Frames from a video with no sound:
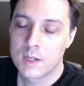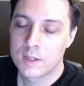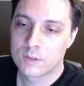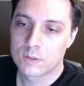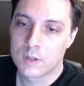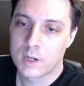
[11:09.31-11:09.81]

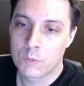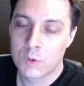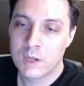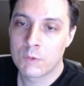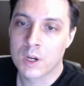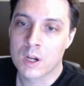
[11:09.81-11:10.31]
So I
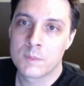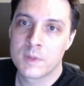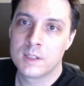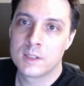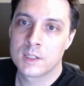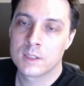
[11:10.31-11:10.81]
really
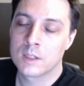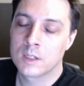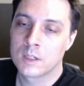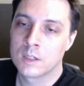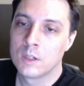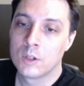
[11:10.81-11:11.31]
recommend
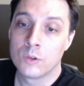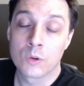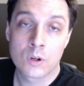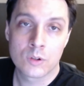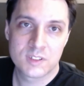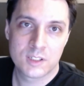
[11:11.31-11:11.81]
that you
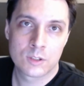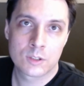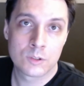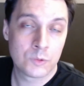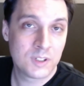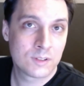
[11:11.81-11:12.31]
consider
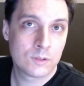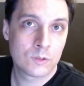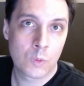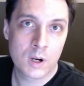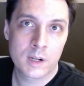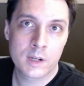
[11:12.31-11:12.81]
the reasons
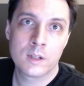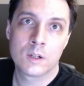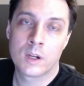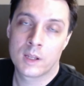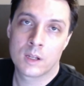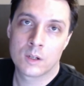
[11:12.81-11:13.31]
why
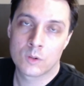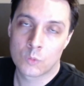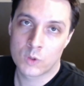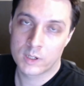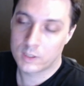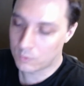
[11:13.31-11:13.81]

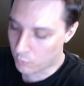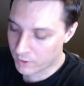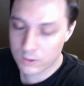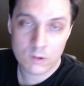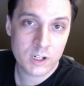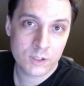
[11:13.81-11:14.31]
where
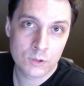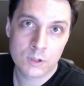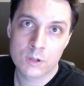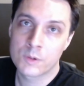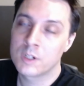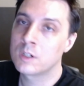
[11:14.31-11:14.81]
you are at your
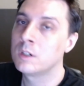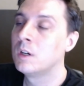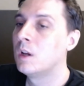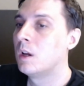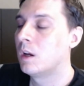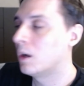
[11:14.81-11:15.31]
career,
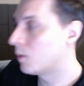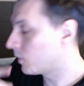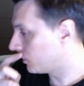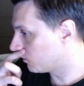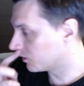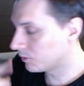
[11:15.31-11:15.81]

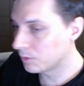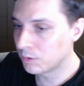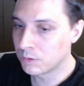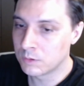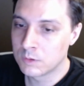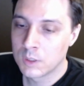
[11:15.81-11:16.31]
what you want to
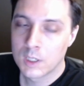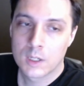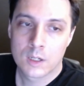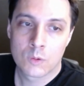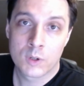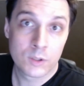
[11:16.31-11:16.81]
do,
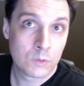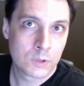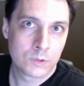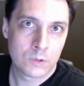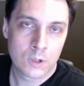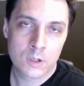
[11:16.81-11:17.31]
what you
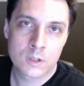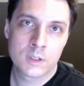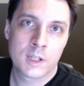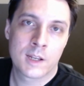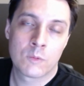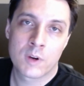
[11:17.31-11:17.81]
want to learn,
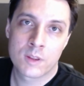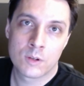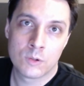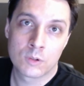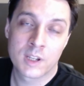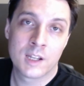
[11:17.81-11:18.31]
and whether
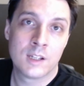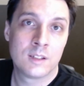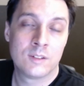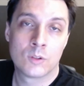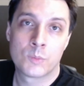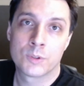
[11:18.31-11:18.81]
you're getting
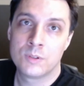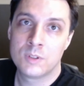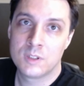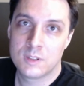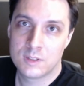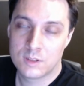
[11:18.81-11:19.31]
these
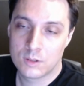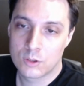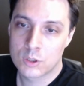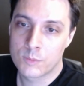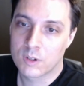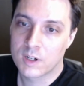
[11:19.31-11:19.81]
opportunities in the
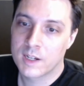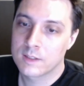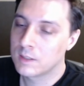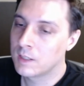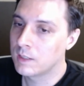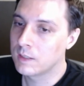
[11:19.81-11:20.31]
job you're
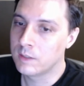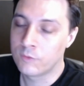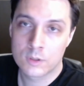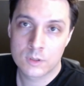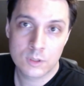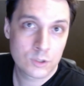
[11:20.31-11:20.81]
at. And if
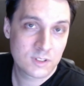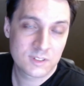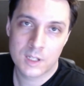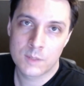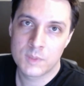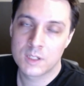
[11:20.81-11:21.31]
you're not, just
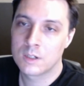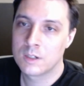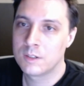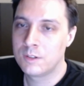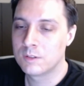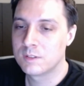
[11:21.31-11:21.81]
send me
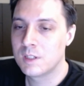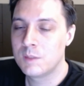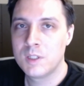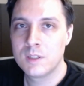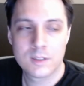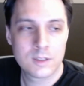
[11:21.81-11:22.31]

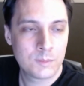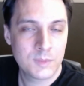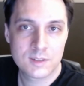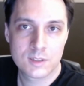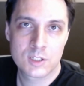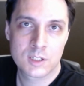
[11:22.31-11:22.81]
a
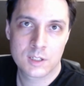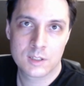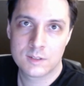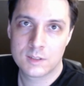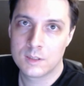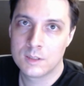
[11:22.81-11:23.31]
message. I can
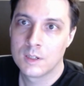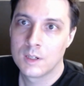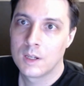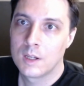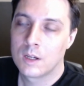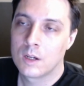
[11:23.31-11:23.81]
see
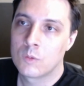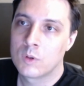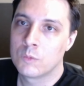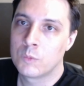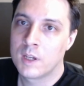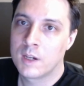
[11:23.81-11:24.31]

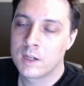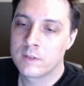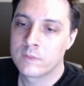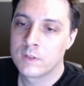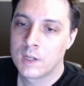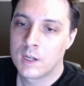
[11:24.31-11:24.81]
what we
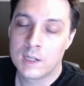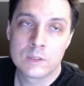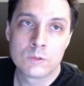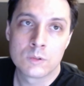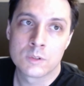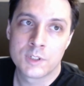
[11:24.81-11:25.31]
have at
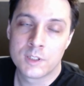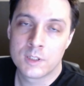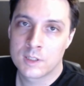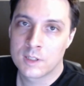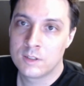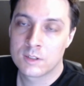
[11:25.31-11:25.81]
Google
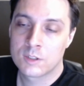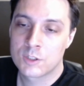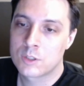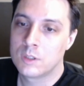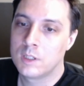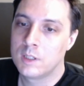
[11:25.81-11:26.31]

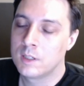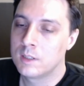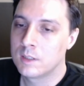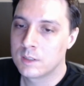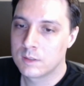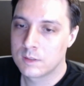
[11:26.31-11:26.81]
internationally
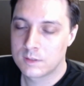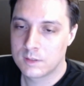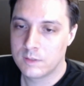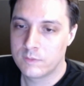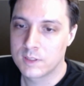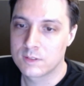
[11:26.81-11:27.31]
and
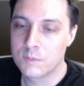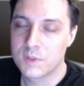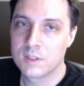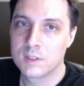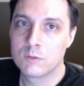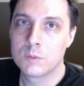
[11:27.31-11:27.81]
see if that's
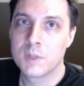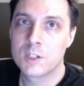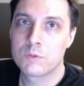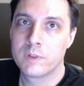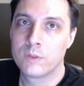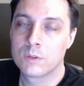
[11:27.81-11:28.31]
something that would
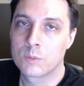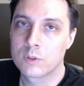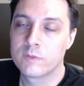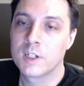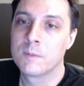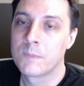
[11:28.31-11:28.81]
match with your
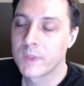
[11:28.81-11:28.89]
profile.